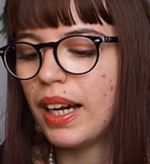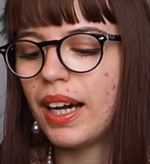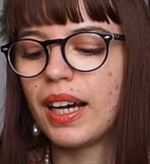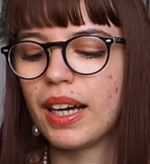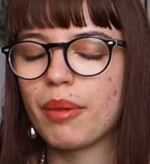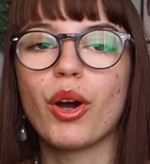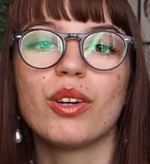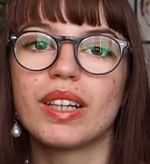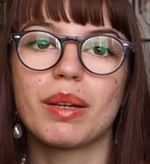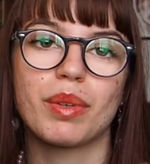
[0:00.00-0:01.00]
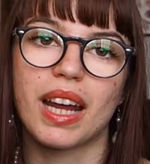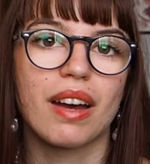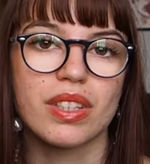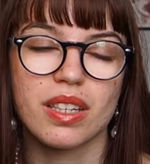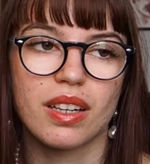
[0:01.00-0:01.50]
Hopefully I'm gonna
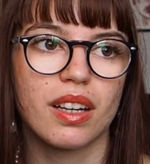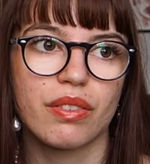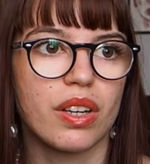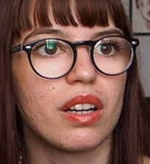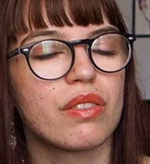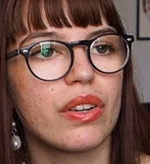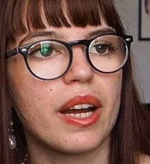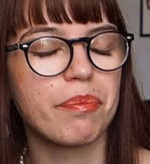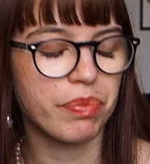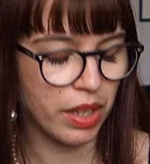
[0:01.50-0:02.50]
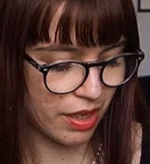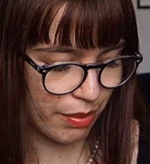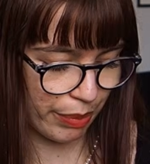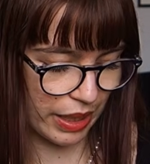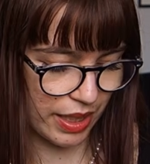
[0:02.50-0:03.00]
have enough yarn for it,
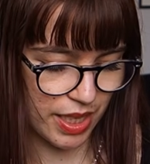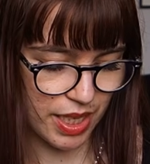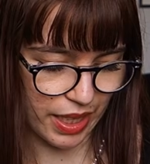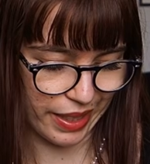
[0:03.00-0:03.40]
but